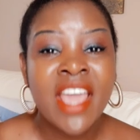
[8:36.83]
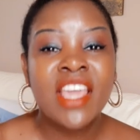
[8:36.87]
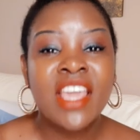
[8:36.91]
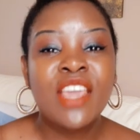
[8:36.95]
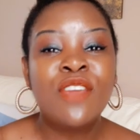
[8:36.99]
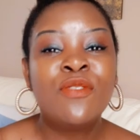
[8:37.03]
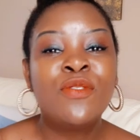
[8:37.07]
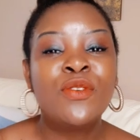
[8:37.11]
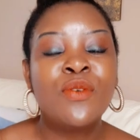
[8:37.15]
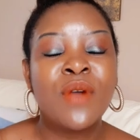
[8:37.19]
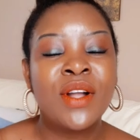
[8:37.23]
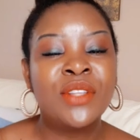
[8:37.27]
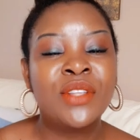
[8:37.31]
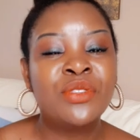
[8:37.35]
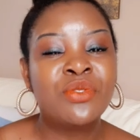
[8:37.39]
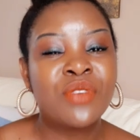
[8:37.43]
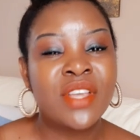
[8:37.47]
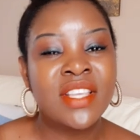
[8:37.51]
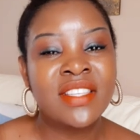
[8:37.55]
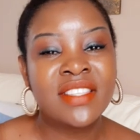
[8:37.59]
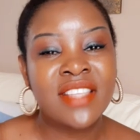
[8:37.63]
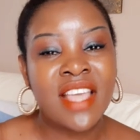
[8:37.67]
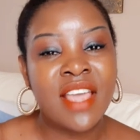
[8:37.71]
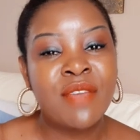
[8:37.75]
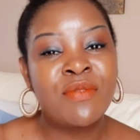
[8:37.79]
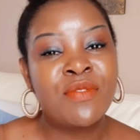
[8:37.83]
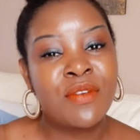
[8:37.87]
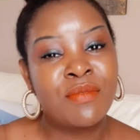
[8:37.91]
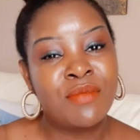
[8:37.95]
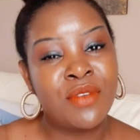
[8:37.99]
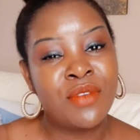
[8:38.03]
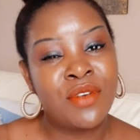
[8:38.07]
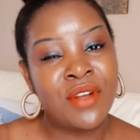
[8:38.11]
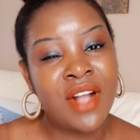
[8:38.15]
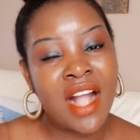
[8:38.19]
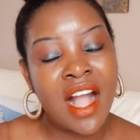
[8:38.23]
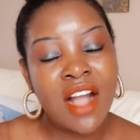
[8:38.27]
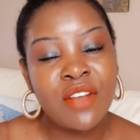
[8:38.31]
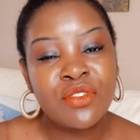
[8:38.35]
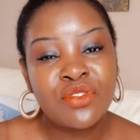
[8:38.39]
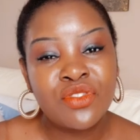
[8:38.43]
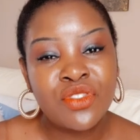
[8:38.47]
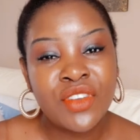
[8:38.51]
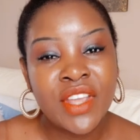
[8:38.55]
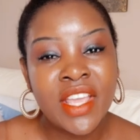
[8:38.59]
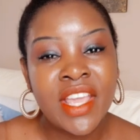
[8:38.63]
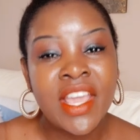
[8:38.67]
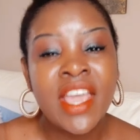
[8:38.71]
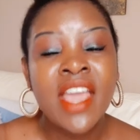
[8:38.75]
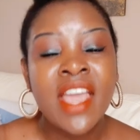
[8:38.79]
If you want to escape from your
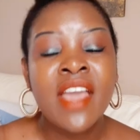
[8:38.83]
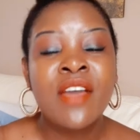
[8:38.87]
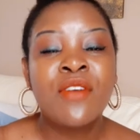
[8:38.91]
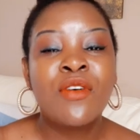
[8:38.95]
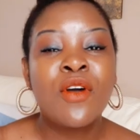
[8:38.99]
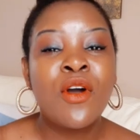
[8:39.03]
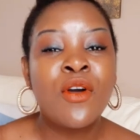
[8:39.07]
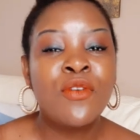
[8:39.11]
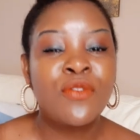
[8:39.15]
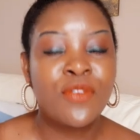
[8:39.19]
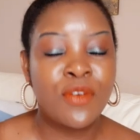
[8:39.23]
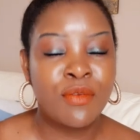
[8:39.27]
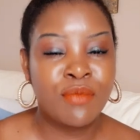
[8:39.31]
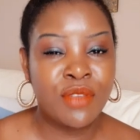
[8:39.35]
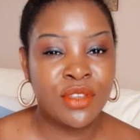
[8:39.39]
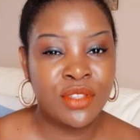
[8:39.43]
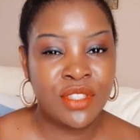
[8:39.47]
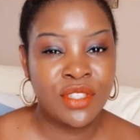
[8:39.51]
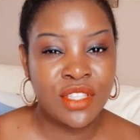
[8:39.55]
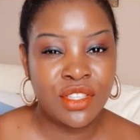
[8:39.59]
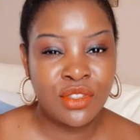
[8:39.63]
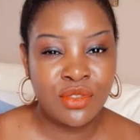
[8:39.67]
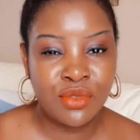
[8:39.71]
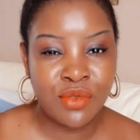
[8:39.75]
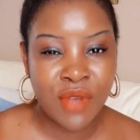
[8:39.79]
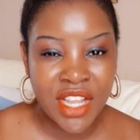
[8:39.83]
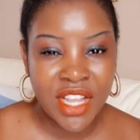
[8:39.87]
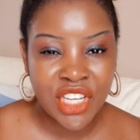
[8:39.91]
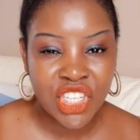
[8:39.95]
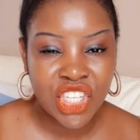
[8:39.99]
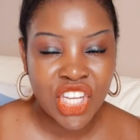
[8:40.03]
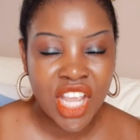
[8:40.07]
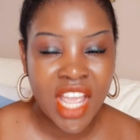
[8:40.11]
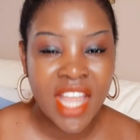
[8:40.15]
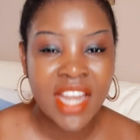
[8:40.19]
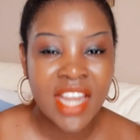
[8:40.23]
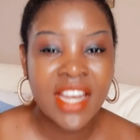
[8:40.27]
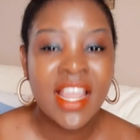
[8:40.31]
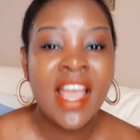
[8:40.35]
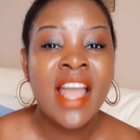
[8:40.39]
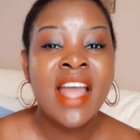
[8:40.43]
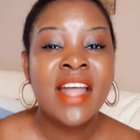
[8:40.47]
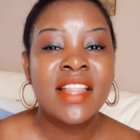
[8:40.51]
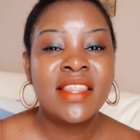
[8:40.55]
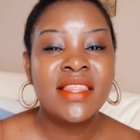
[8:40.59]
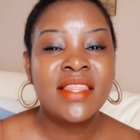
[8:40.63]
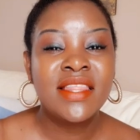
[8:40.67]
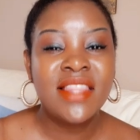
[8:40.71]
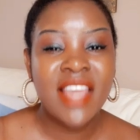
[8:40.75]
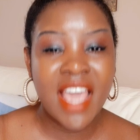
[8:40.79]
country or from your situation,
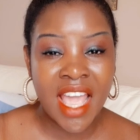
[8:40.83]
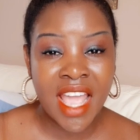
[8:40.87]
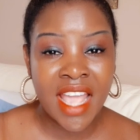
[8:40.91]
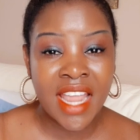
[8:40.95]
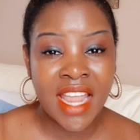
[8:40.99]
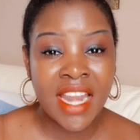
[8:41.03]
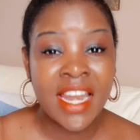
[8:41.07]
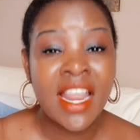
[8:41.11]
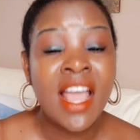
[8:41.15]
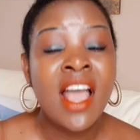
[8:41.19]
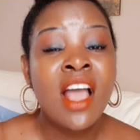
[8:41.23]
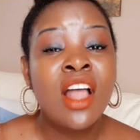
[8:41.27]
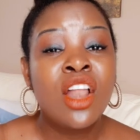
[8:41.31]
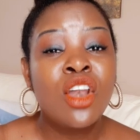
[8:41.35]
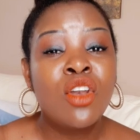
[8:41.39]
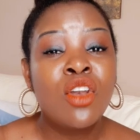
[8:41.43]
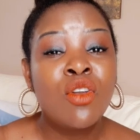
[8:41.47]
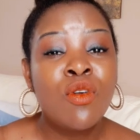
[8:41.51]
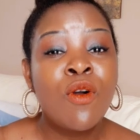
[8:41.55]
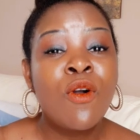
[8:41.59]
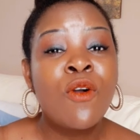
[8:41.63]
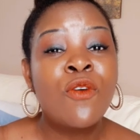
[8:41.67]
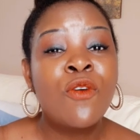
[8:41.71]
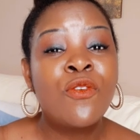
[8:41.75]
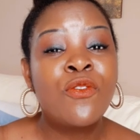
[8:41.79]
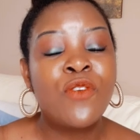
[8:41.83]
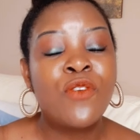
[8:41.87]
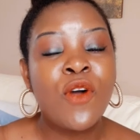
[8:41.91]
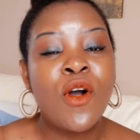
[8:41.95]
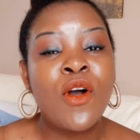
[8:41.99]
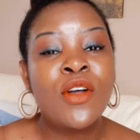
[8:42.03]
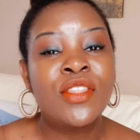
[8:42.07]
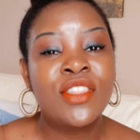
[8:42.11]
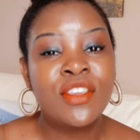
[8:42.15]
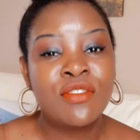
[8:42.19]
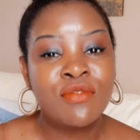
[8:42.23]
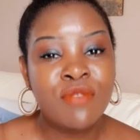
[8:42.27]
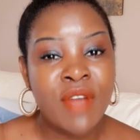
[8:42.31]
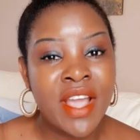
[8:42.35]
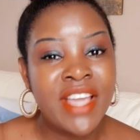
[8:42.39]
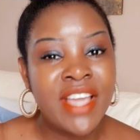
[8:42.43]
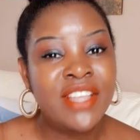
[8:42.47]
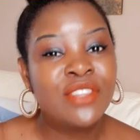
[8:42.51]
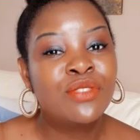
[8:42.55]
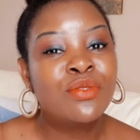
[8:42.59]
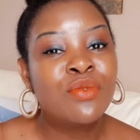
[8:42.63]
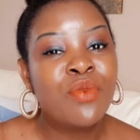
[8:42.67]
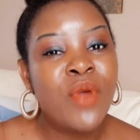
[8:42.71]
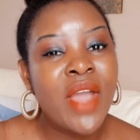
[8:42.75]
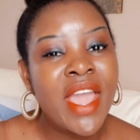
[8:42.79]
then look for the
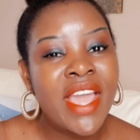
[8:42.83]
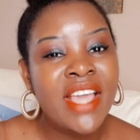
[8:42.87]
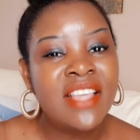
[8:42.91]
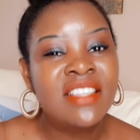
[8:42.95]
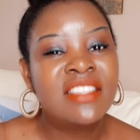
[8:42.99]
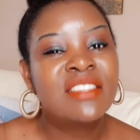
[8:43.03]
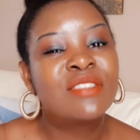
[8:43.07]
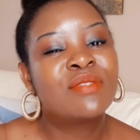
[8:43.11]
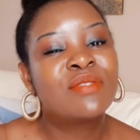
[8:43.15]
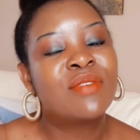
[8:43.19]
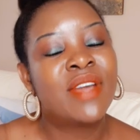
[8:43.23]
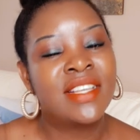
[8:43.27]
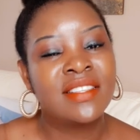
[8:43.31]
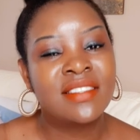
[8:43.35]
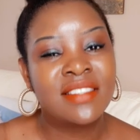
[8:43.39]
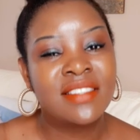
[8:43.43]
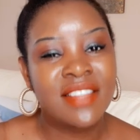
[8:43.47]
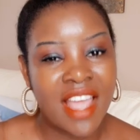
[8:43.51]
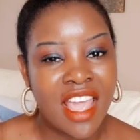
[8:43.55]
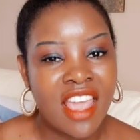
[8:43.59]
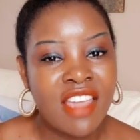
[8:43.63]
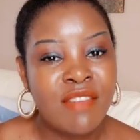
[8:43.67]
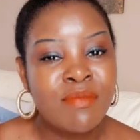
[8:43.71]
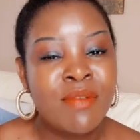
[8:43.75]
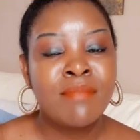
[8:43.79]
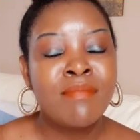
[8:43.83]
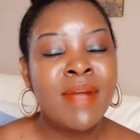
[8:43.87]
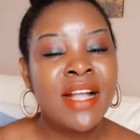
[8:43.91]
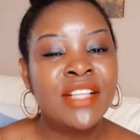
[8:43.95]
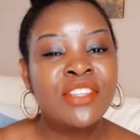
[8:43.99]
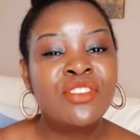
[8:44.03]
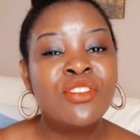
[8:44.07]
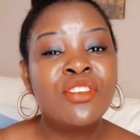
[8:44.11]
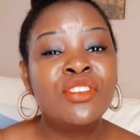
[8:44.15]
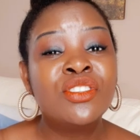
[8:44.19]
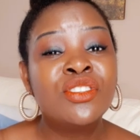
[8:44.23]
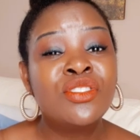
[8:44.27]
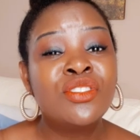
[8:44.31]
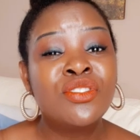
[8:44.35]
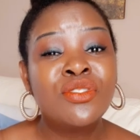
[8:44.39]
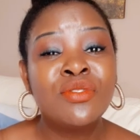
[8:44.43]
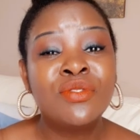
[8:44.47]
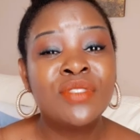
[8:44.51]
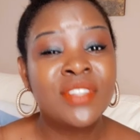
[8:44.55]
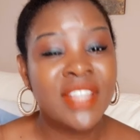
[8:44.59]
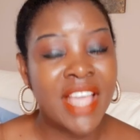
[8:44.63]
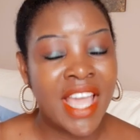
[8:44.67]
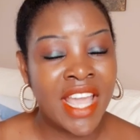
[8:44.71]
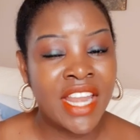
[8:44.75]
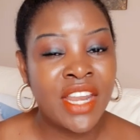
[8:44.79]
right ways to escape. But don't
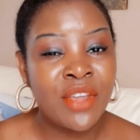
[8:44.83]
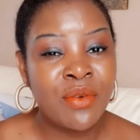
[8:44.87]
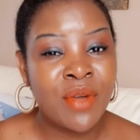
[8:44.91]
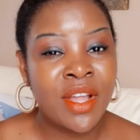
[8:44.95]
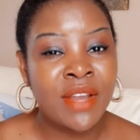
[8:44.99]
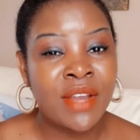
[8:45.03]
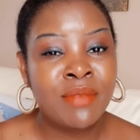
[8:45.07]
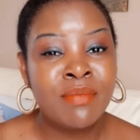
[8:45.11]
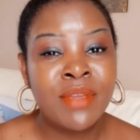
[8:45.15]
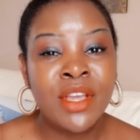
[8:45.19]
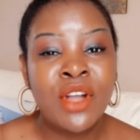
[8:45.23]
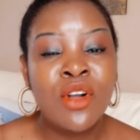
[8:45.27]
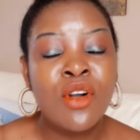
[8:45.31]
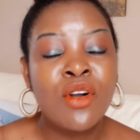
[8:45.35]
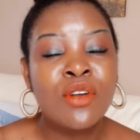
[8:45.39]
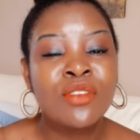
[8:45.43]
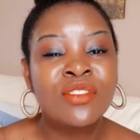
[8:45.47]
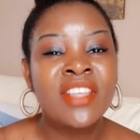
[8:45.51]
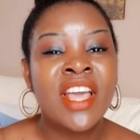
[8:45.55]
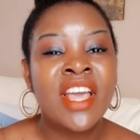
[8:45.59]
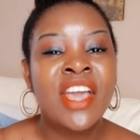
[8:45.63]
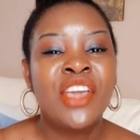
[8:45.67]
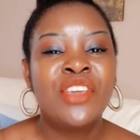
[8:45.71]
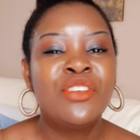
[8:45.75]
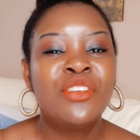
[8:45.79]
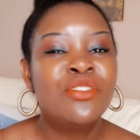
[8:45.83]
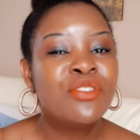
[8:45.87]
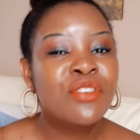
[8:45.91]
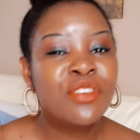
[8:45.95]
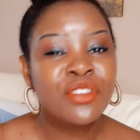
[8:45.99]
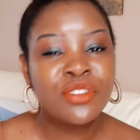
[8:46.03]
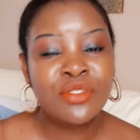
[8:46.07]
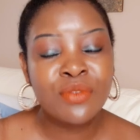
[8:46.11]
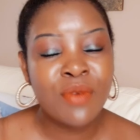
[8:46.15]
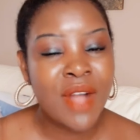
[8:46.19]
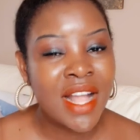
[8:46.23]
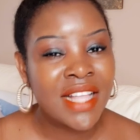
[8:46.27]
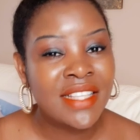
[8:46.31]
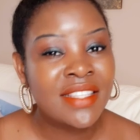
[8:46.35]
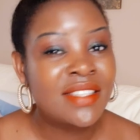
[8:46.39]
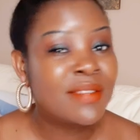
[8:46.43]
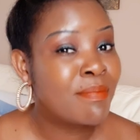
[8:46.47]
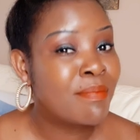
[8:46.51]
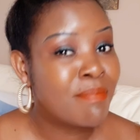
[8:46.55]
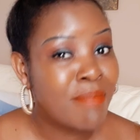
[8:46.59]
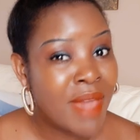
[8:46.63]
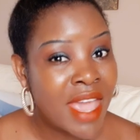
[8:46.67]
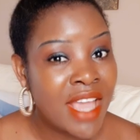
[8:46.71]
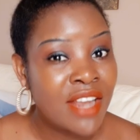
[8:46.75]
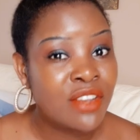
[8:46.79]
use anyone because you don't want
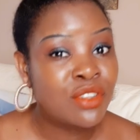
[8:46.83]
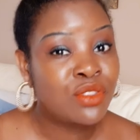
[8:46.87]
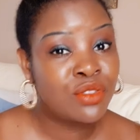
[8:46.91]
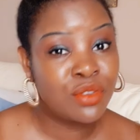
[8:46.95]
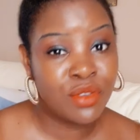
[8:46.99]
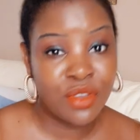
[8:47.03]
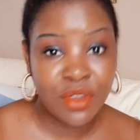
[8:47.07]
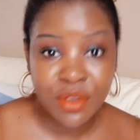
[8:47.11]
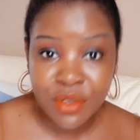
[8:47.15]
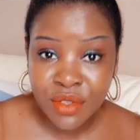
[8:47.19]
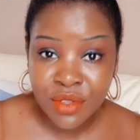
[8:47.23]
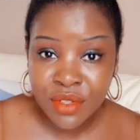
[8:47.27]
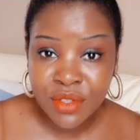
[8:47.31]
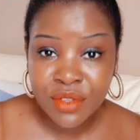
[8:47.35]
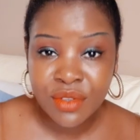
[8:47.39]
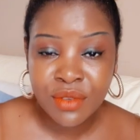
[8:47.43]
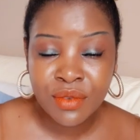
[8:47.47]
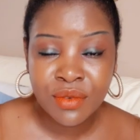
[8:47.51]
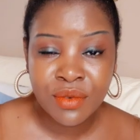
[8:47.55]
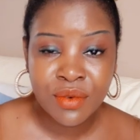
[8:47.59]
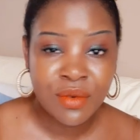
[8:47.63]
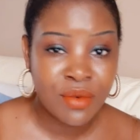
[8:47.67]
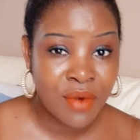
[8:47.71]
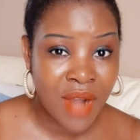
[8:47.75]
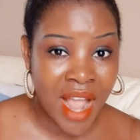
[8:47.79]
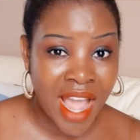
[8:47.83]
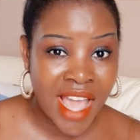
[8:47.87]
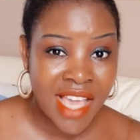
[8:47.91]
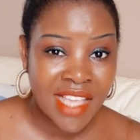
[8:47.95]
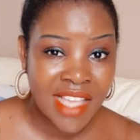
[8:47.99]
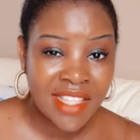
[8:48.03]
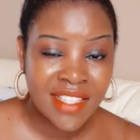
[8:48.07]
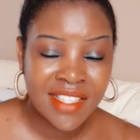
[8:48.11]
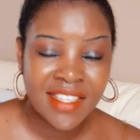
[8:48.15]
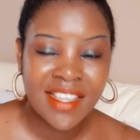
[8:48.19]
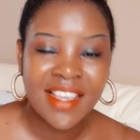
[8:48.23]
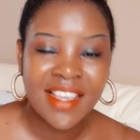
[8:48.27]
men to use you, right?